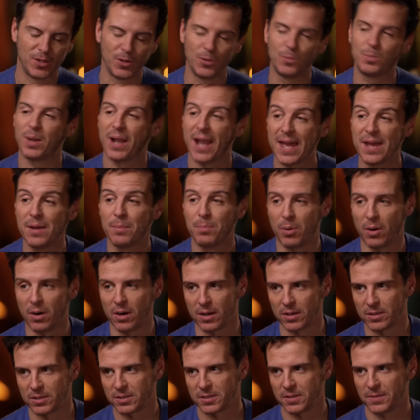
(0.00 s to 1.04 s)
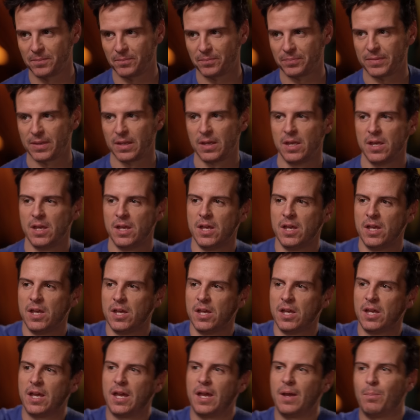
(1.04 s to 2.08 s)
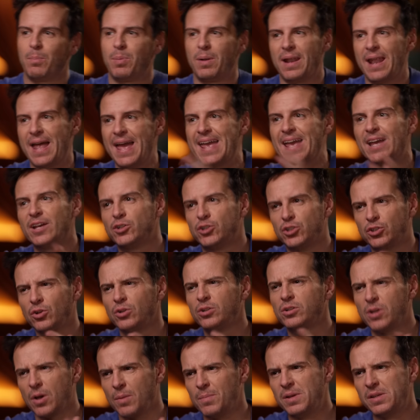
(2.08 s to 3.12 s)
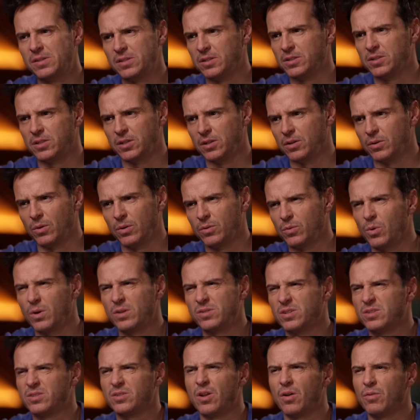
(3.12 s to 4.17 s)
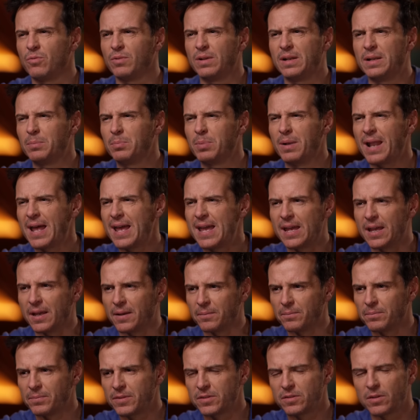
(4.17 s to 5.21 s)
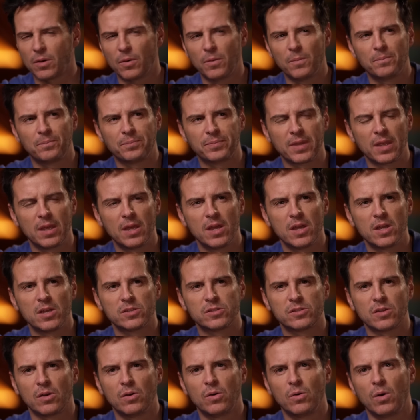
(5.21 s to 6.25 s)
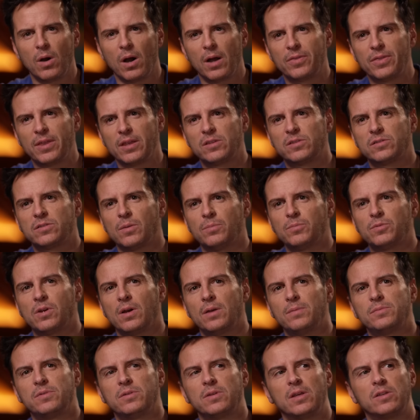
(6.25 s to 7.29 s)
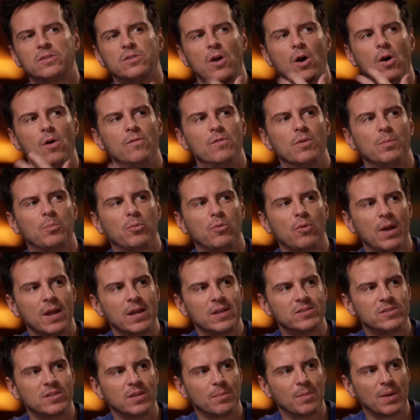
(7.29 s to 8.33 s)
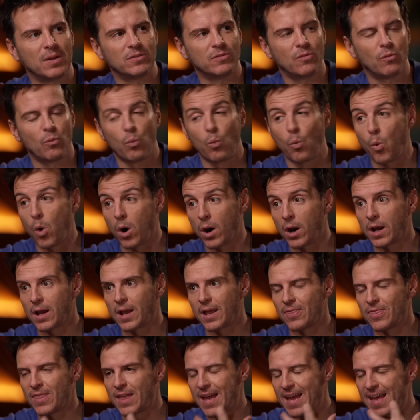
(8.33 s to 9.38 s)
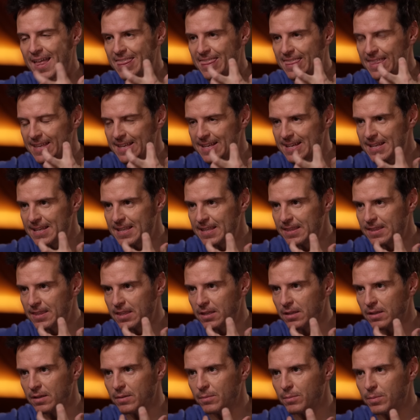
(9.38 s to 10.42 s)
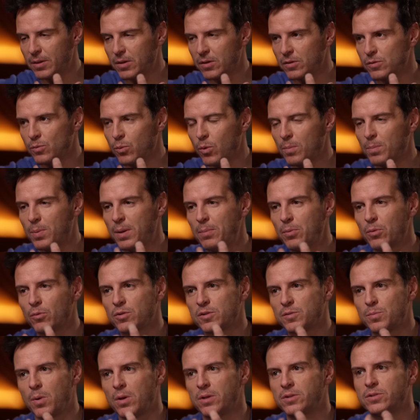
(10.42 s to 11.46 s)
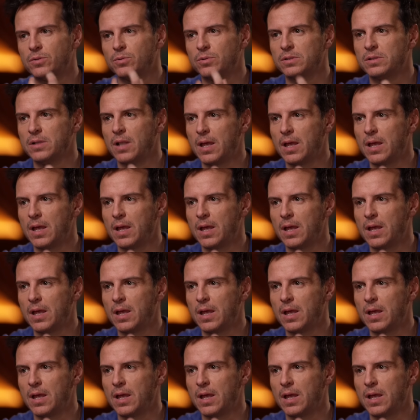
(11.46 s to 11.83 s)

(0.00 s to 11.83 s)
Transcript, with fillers: you play a part. Yeah. Playing should come easy to you, otherwise it's not really playing. So, right. So I think sometimes it's overpraised the amount of work and the because what people respond to is